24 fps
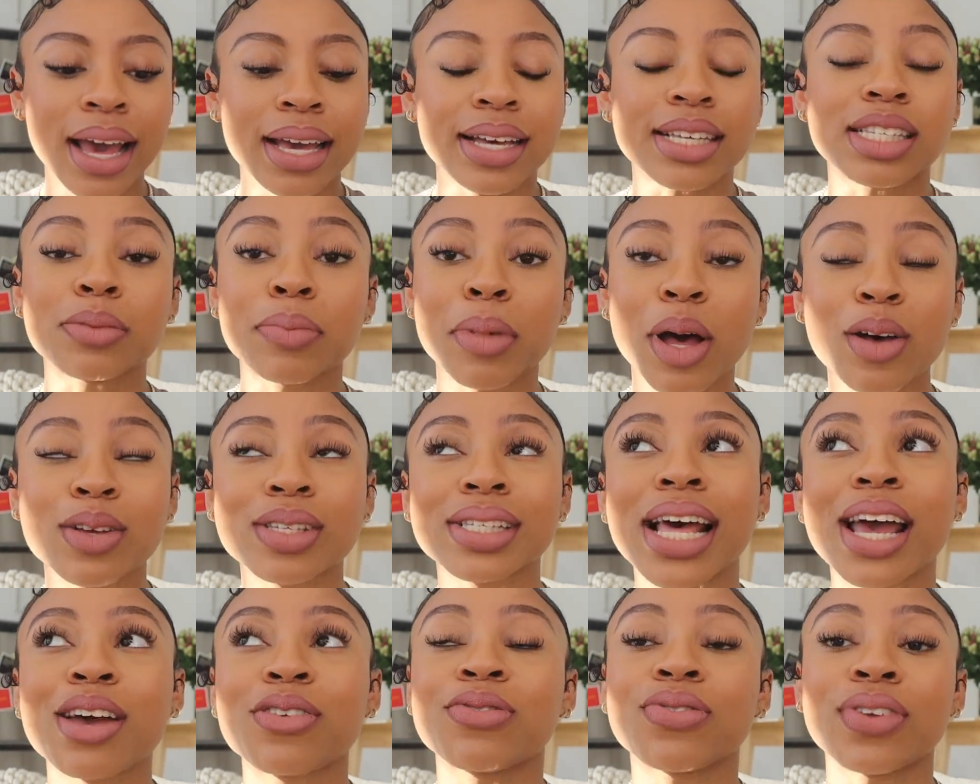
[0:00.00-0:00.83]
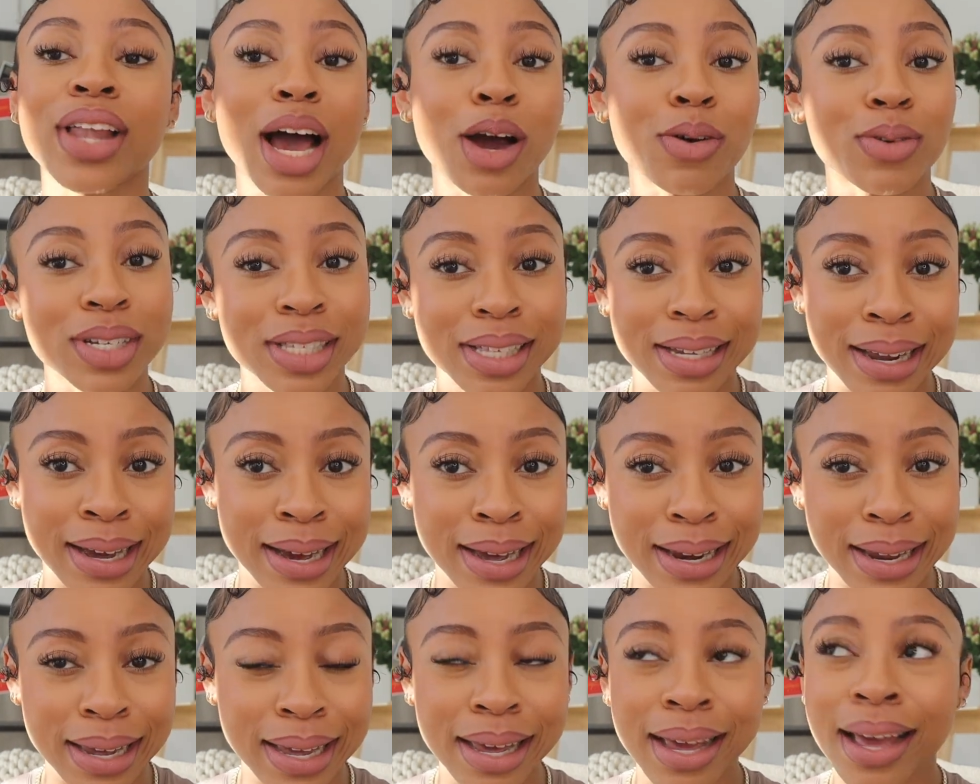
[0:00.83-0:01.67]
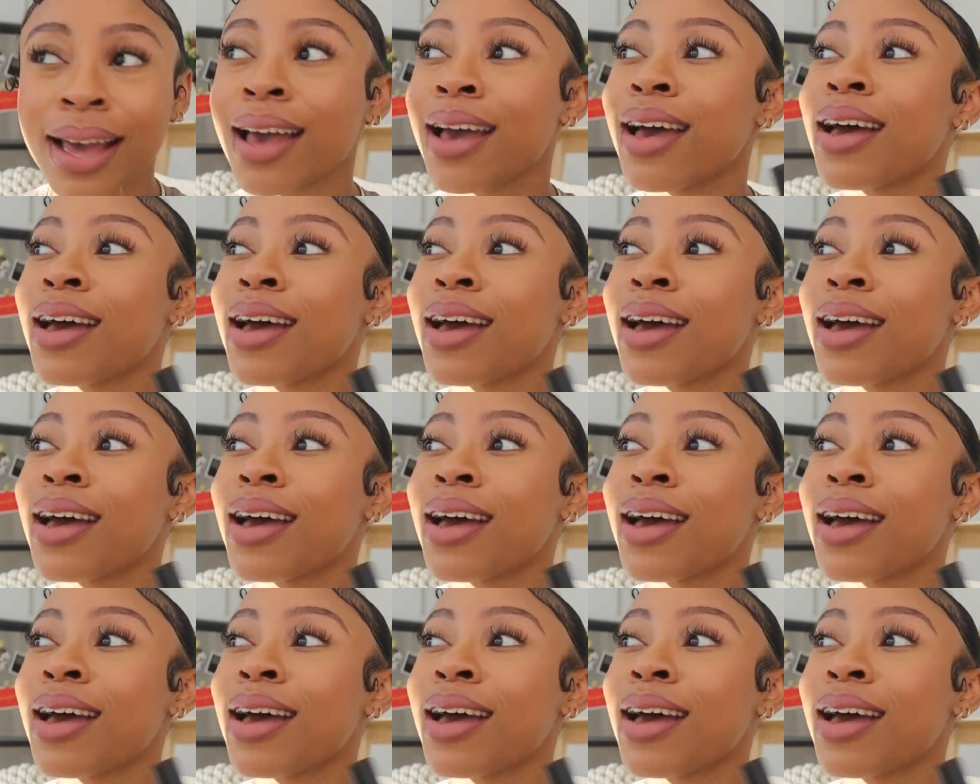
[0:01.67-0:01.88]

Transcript: It smells like flowers and honey.